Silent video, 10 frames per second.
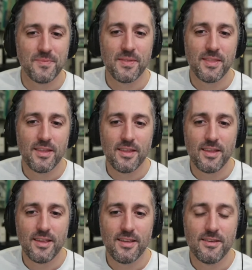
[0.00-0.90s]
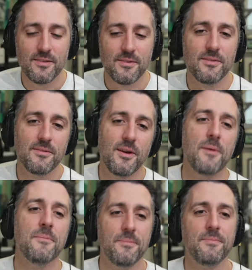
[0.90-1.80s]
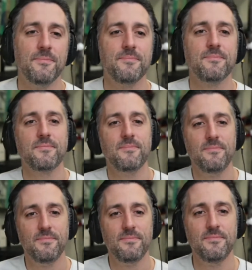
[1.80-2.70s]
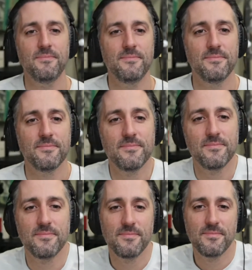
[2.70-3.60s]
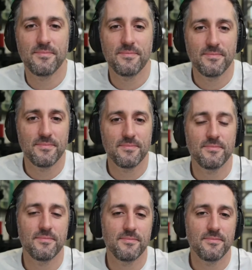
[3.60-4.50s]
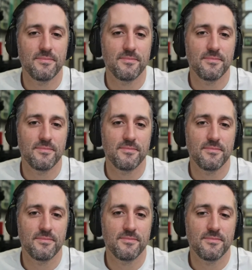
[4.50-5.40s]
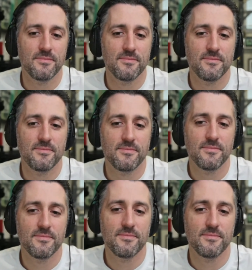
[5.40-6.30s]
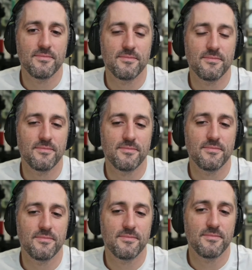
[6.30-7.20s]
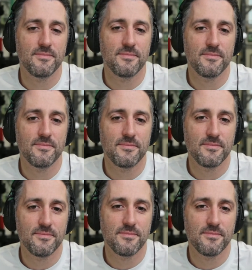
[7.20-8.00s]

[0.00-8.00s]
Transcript: The person shown says nothing.